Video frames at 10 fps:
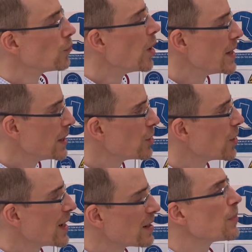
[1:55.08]
Right, so
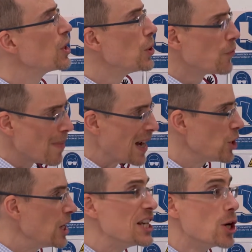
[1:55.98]
that's something you've
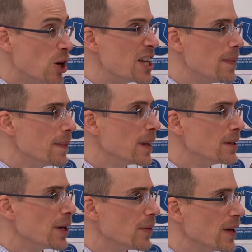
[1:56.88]
manually gone in
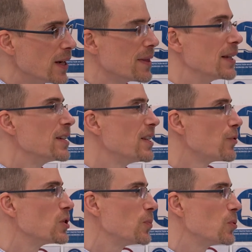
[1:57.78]
and done there. And I think the
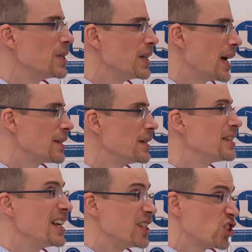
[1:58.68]
difference between that and
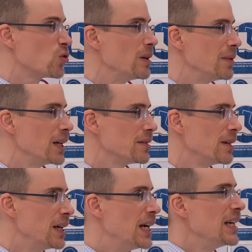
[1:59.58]
data streaming is
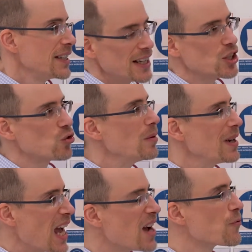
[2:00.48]
data
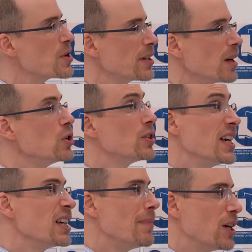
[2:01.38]
streaming, every time you
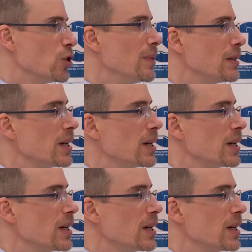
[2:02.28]
take a measurement,